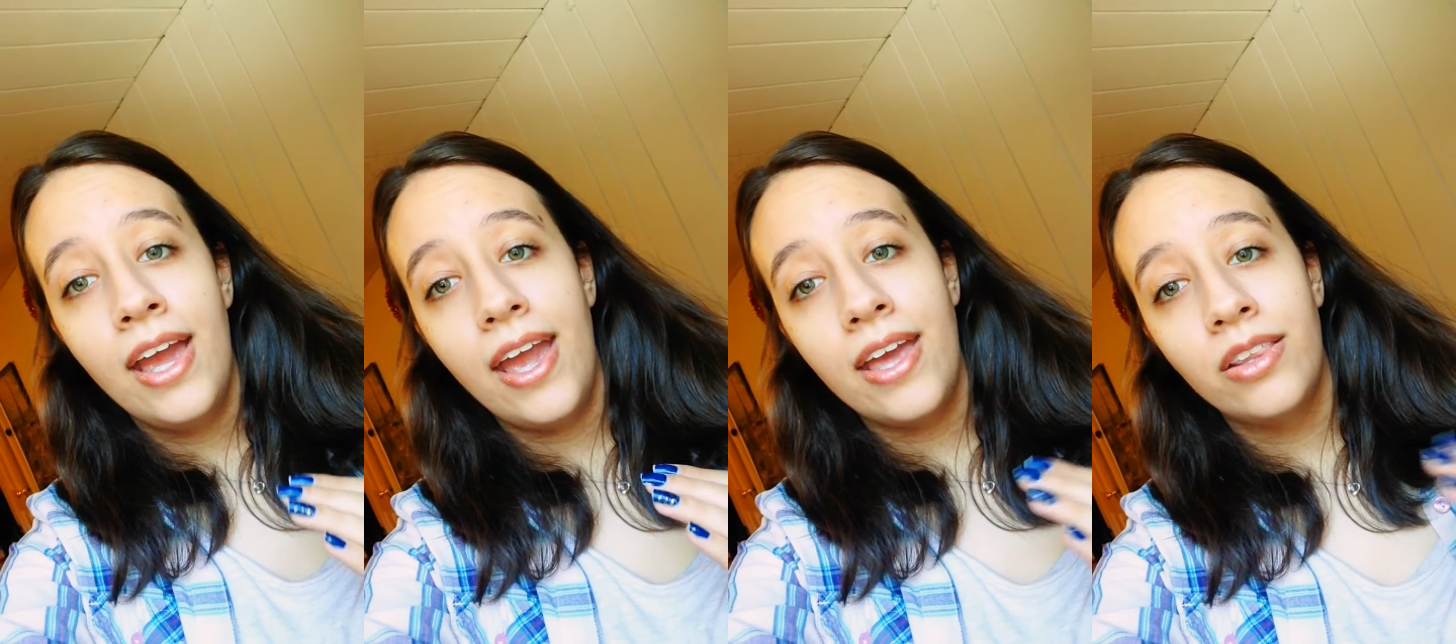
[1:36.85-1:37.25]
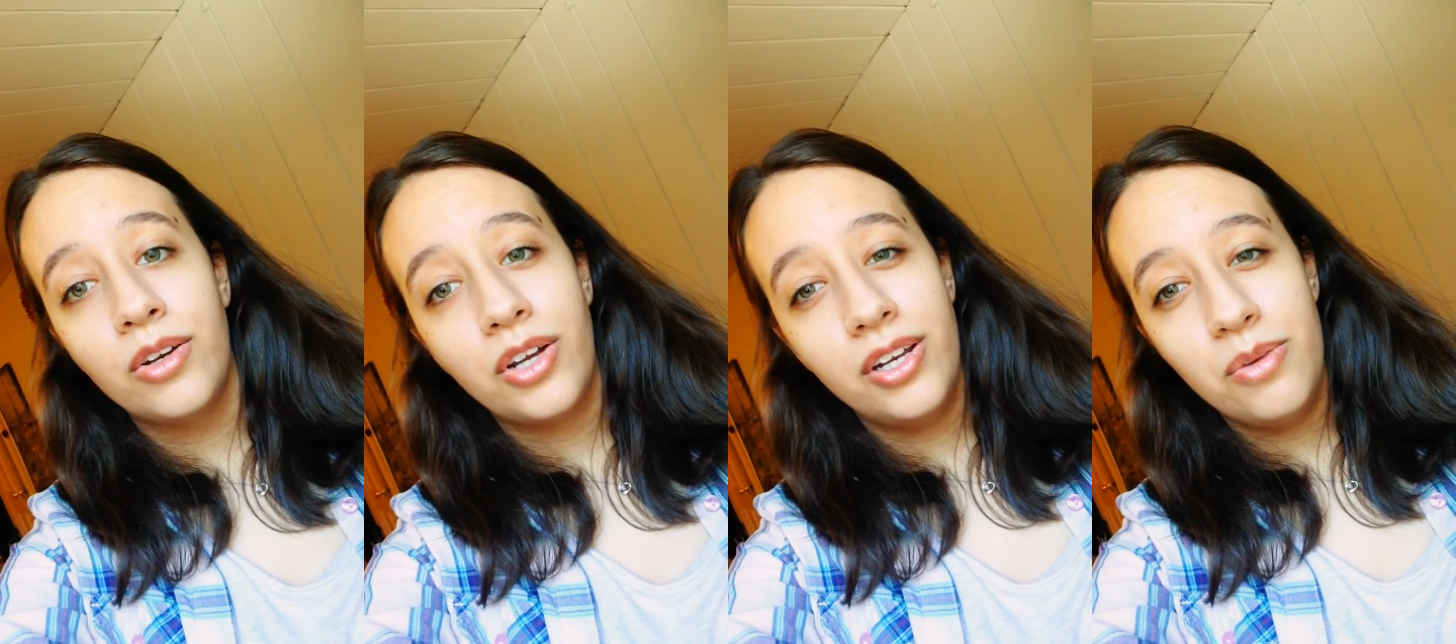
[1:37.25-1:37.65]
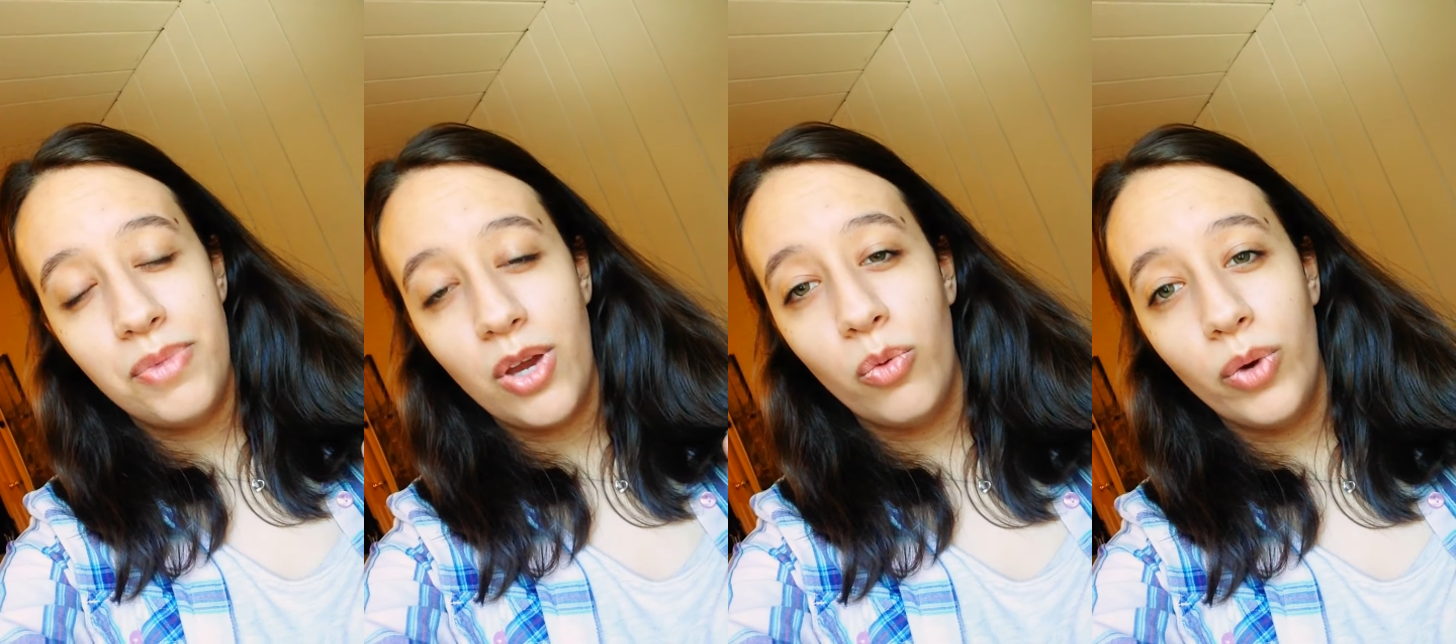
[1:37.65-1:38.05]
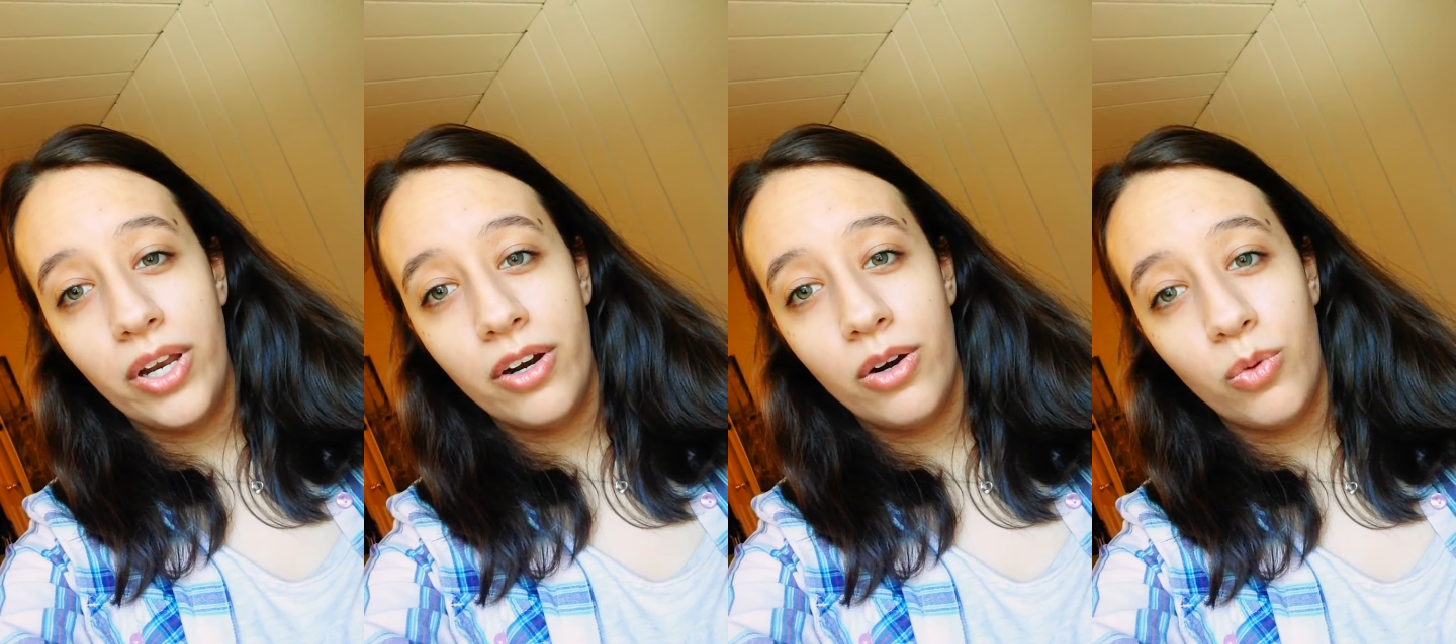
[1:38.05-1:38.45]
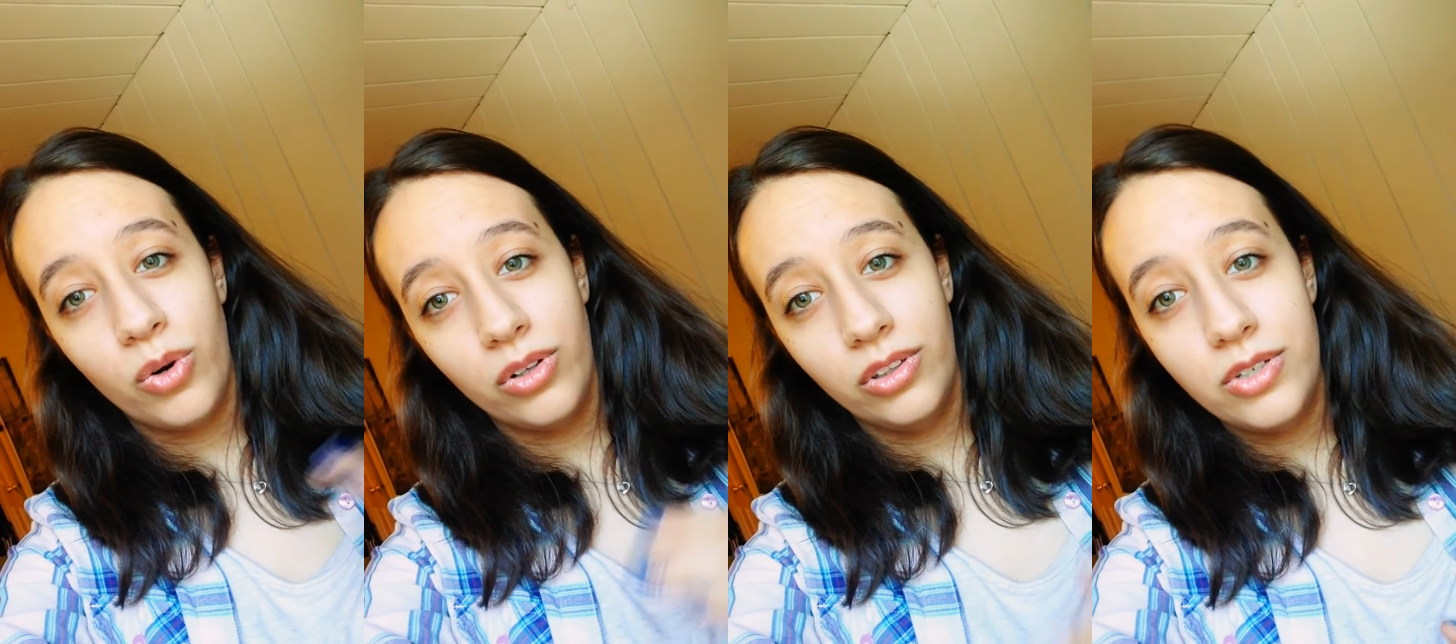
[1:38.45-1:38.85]
and there couldn't be a winner
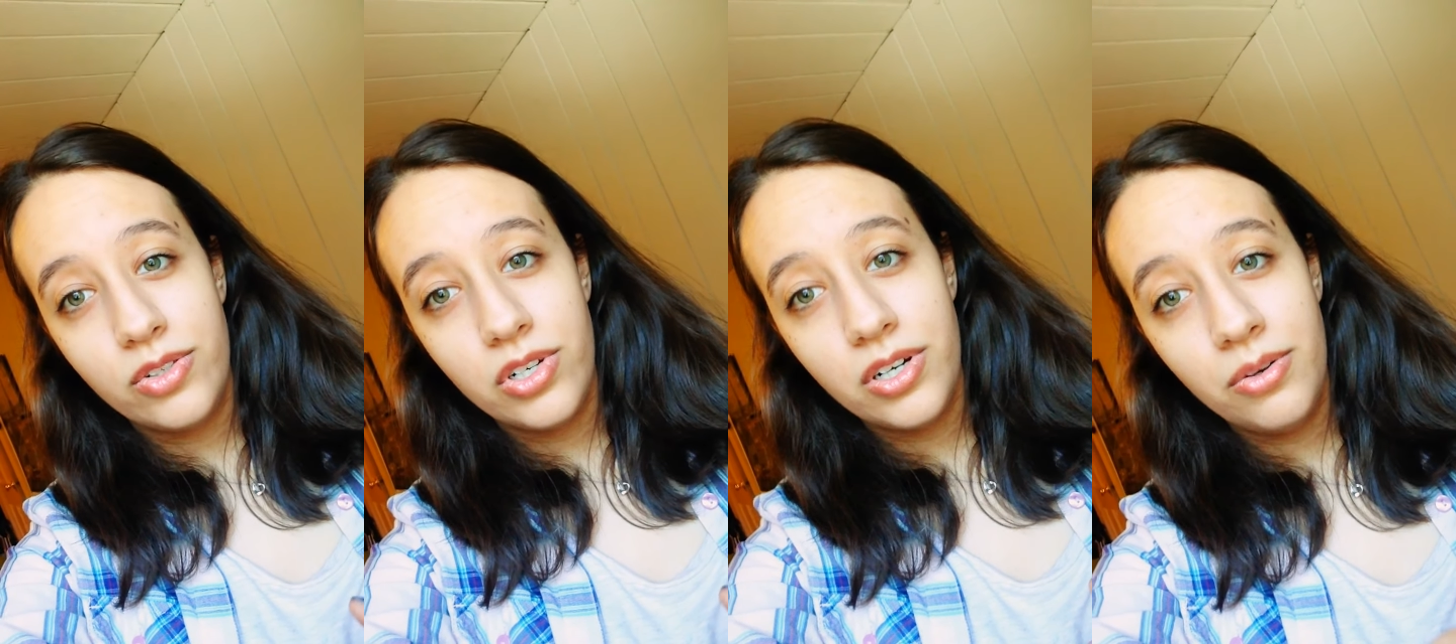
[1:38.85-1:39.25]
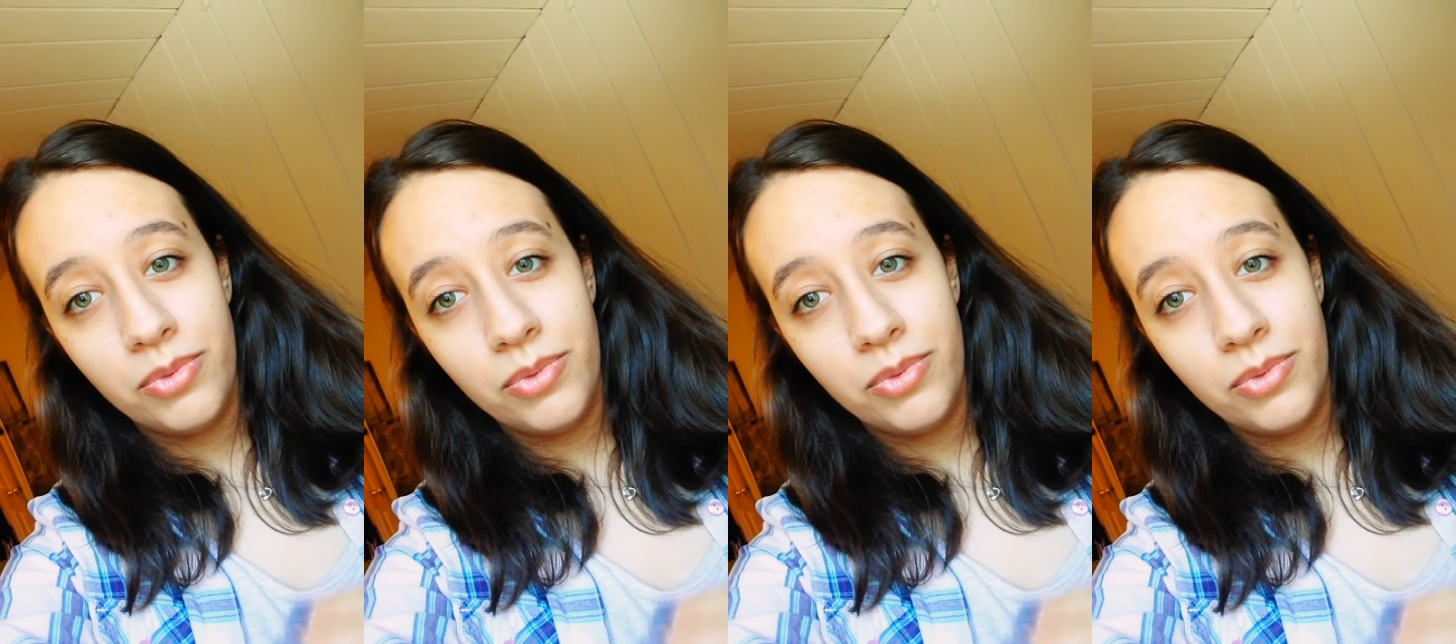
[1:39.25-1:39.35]
or a loser,